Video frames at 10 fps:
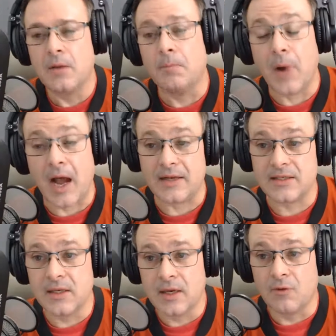
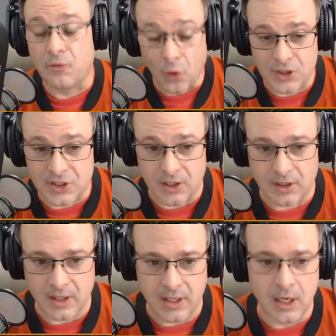But
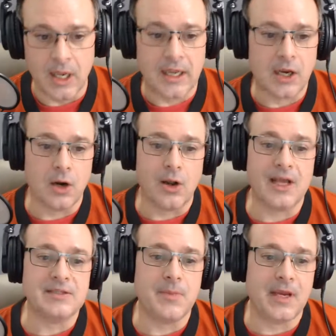fortunately, Eero
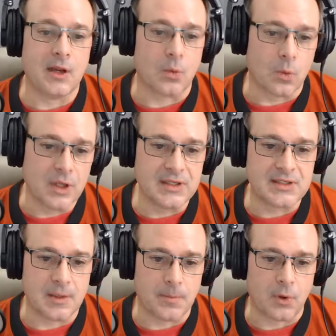has made it really
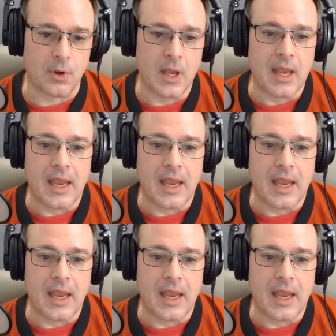simple.